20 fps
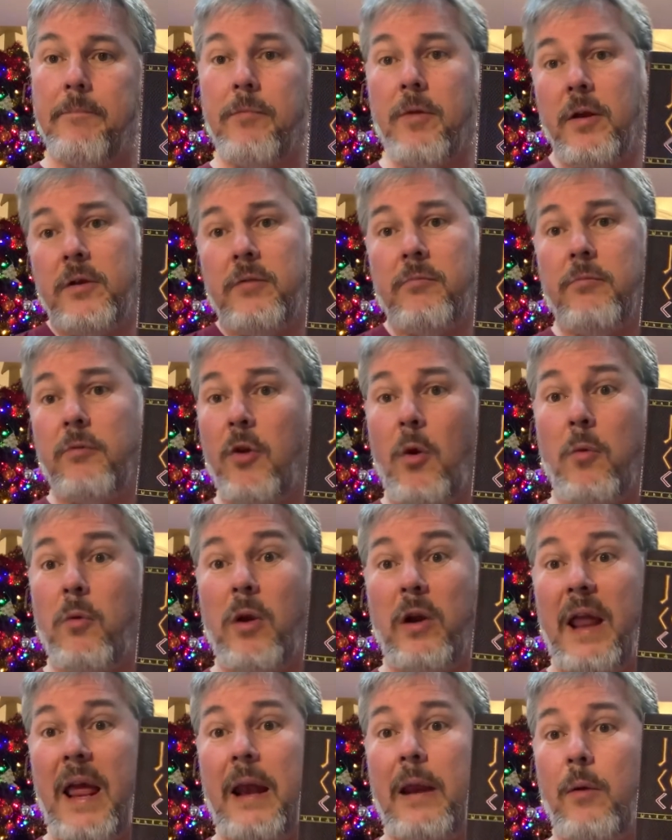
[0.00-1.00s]
I don't
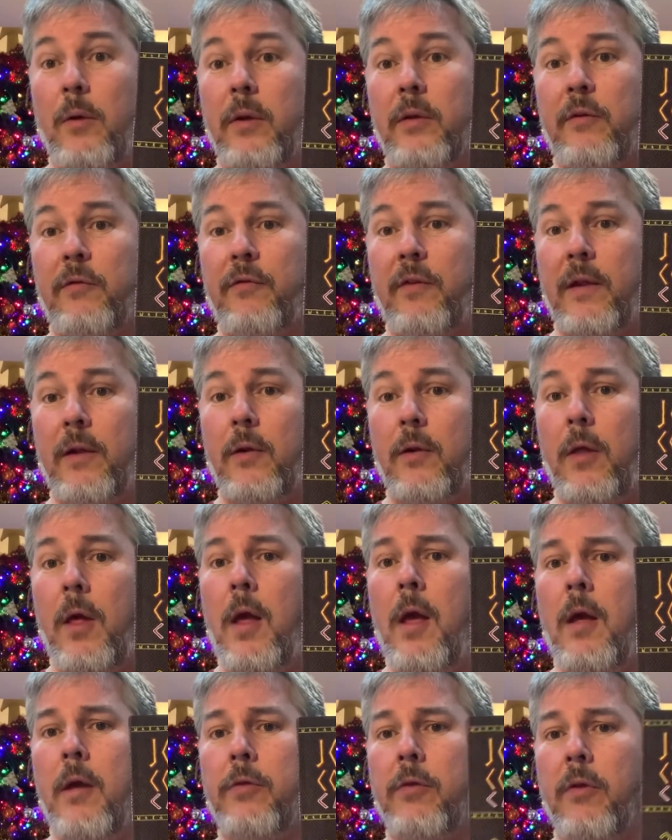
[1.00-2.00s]
want anyone to feel
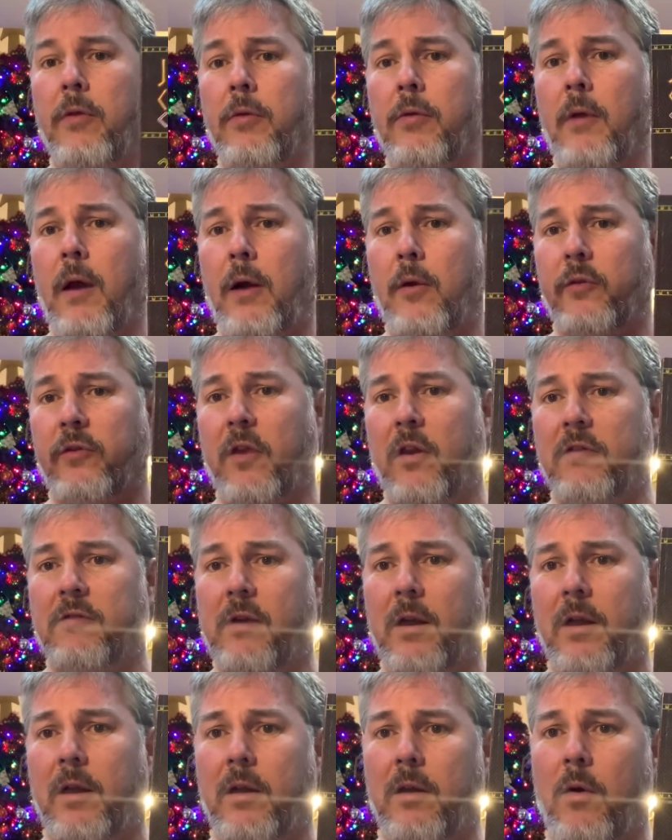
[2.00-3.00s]
that I was going to
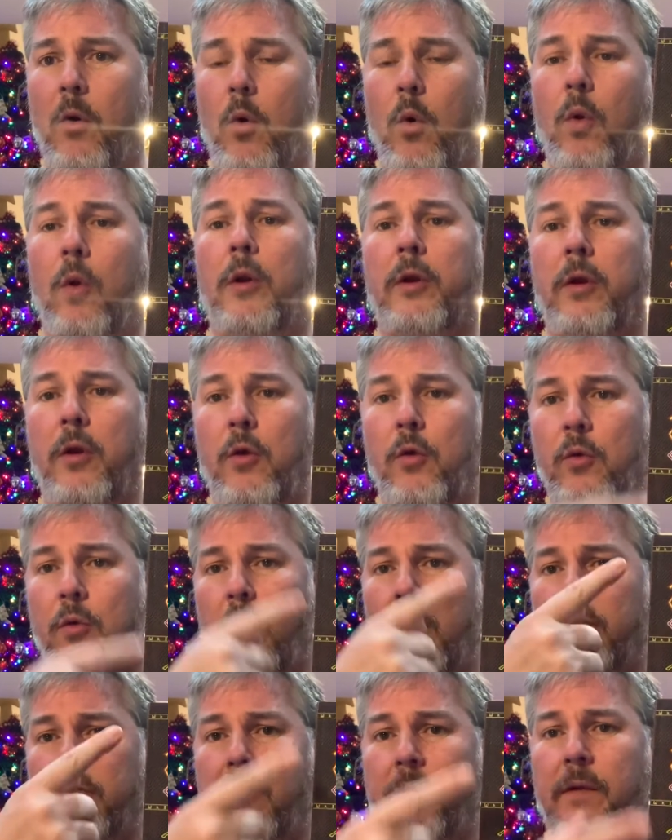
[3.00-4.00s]
write all new
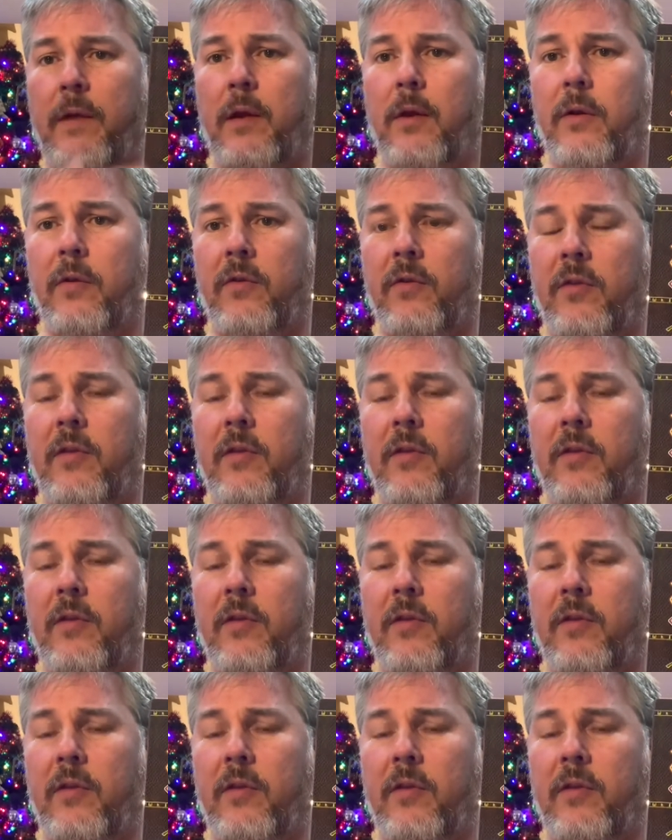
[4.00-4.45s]
reviews.